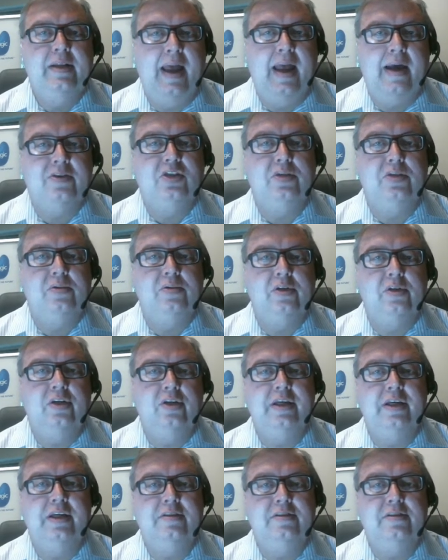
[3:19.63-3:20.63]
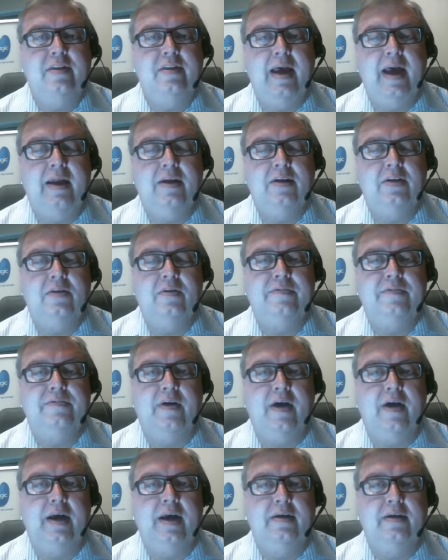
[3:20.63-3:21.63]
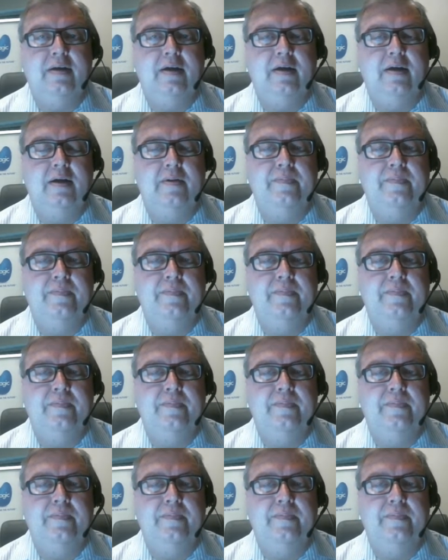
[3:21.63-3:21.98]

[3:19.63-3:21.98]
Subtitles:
As you look into that, you'll find